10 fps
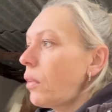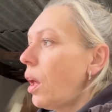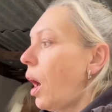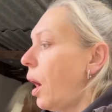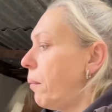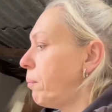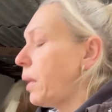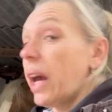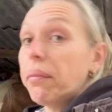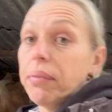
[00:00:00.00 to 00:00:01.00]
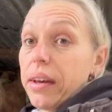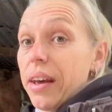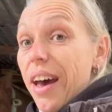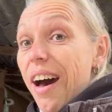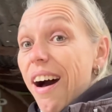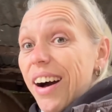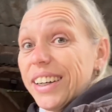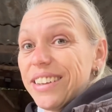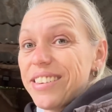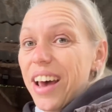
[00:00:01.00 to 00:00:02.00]
But yeah, I'm
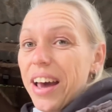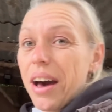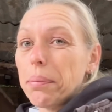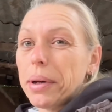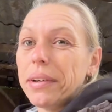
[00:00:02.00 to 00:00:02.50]
going to tack up.